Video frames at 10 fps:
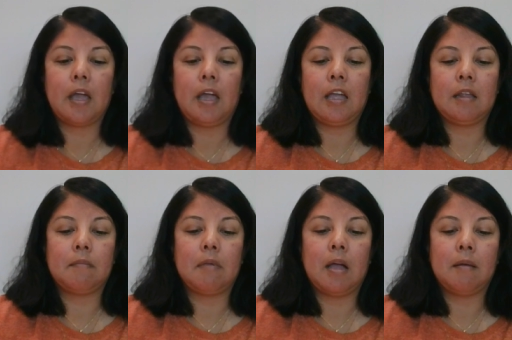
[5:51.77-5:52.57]

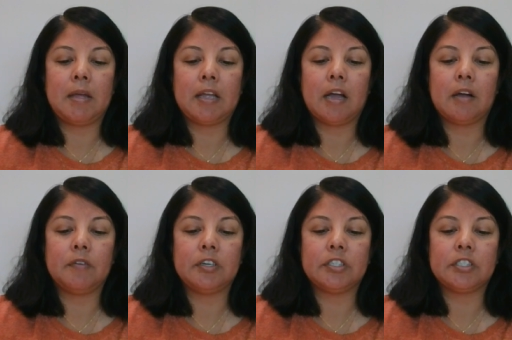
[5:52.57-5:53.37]
And my
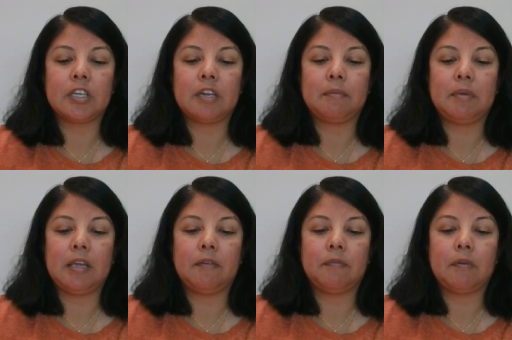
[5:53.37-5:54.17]
coverage is going to
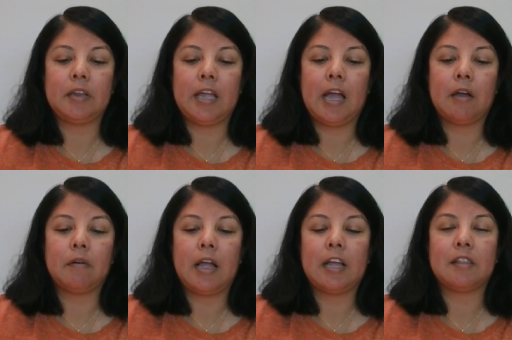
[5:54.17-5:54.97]
be from the
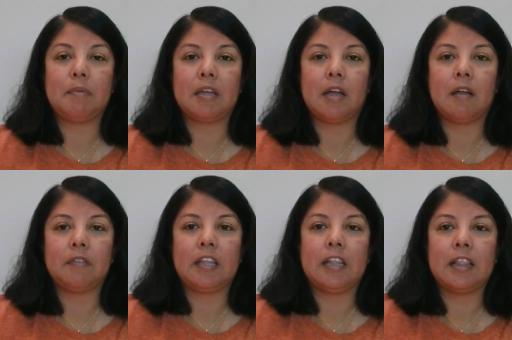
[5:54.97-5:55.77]
outer aspect
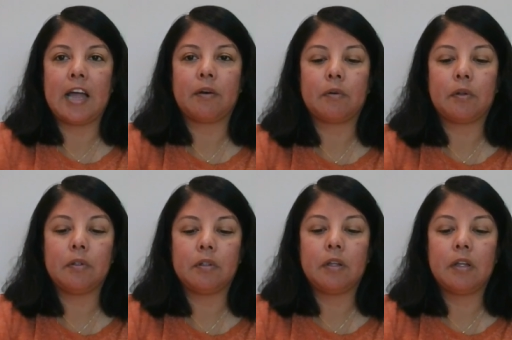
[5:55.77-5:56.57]
of the
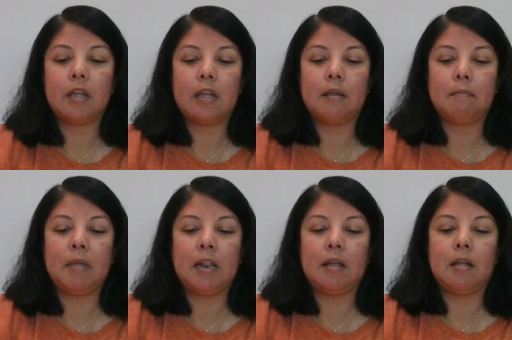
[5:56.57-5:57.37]
lateral
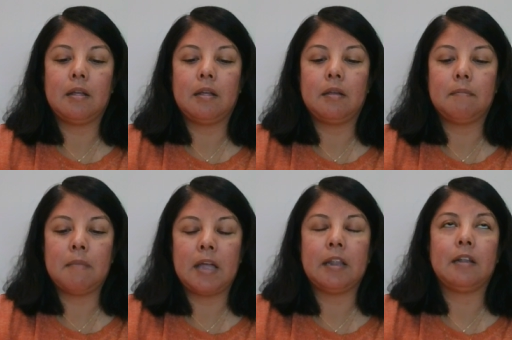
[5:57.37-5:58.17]

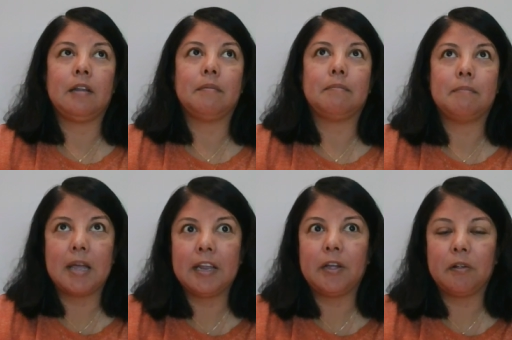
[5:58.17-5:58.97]
malleoli
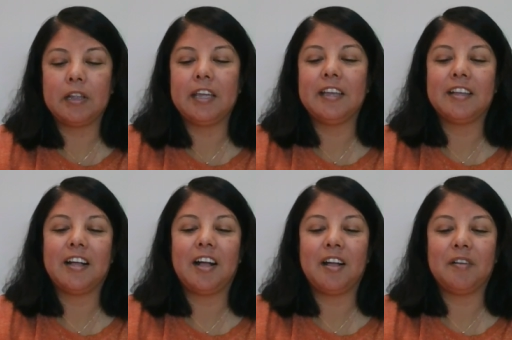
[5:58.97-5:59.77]

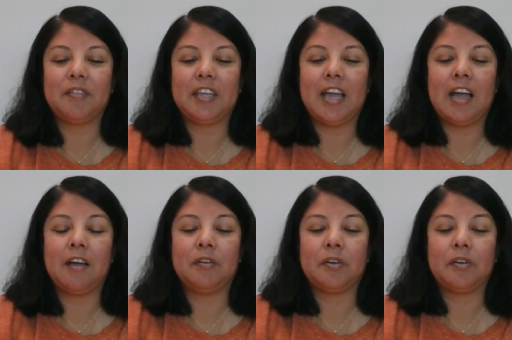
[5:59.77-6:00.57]
of the
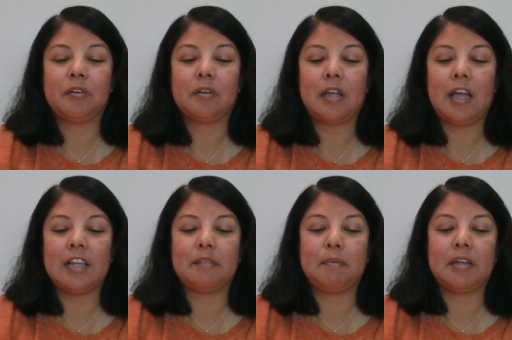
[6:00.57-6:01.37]
outer
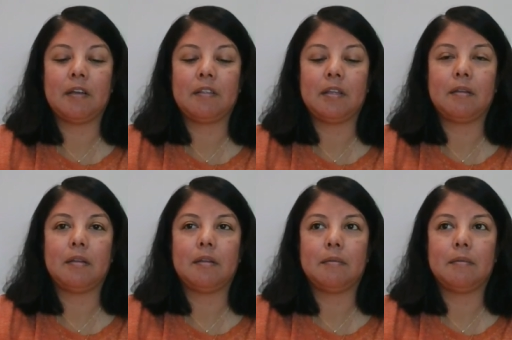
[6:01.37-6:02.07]
aspect of the